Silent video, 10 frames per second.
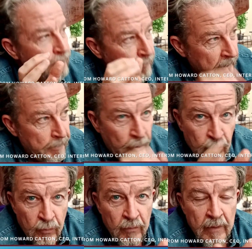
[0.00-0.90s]

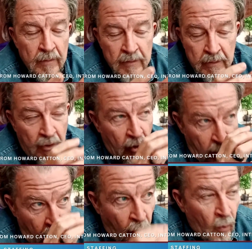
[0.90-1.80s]
People
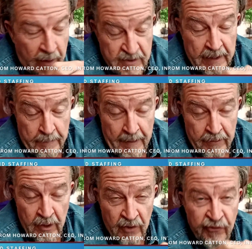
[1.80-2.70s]
always think about
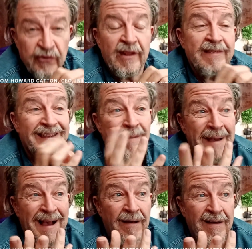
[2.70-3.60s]
nurses, they think
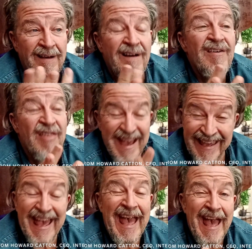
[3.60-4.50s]
about their
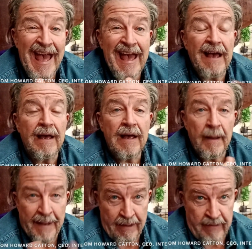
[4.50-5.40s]
care,
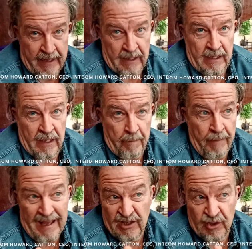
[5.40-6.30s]
about their
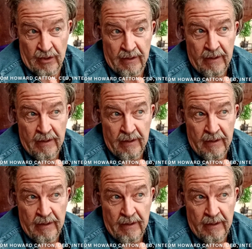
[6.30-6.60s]
compassion.